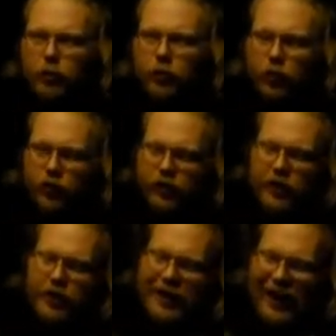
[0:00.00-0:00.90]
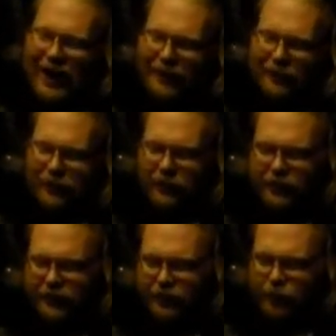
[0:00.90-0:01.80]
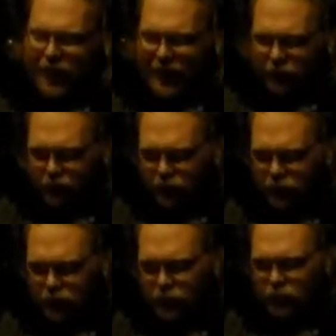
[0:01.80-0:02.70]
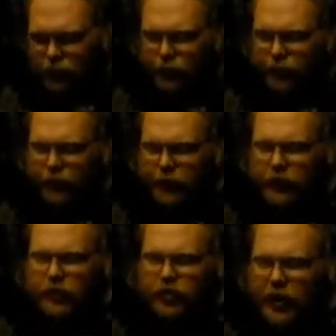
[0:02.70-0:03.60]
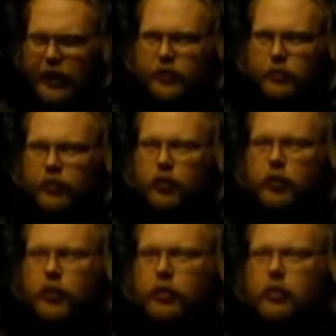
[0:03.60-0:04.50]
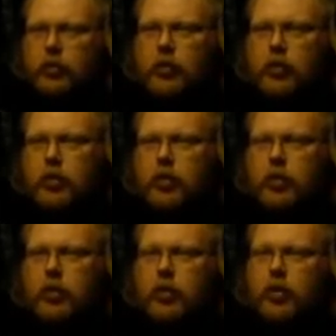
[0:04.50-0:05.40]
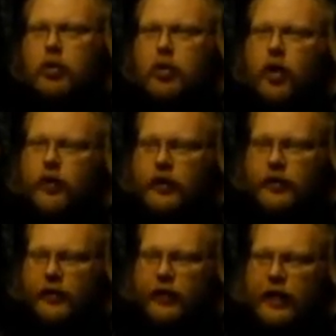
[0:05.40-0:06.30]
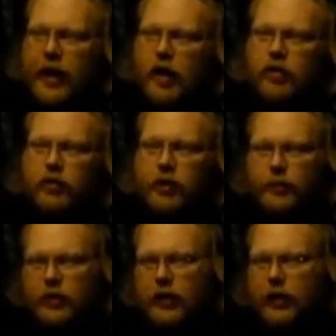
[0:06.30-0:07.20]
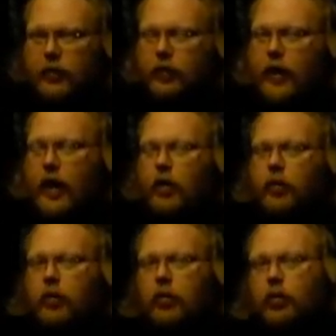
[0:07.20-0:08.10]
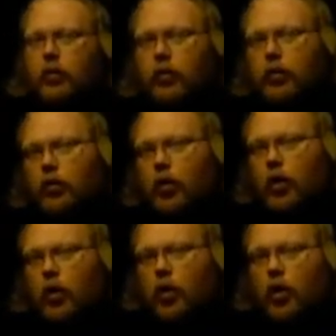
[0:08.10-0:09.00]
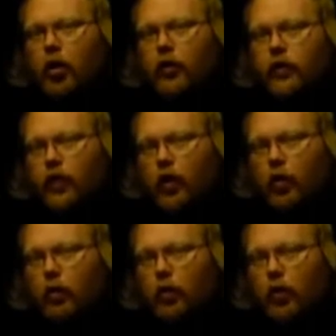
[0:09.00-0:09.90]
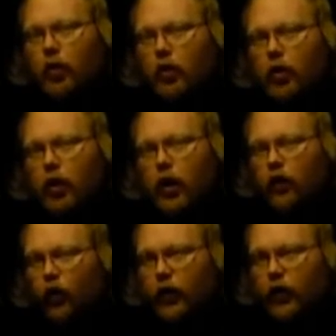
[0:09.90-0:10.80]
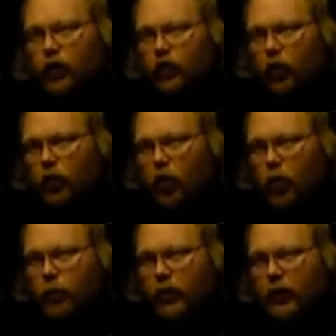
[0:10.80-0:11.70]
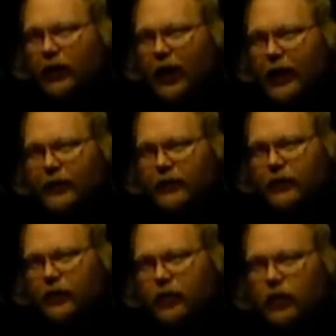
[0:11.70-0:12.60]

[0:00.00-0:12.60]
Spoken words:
But within that spiral, into the chasm, if you will, are 57 Calico demons that lay throughout. So, if we can throw open the gates,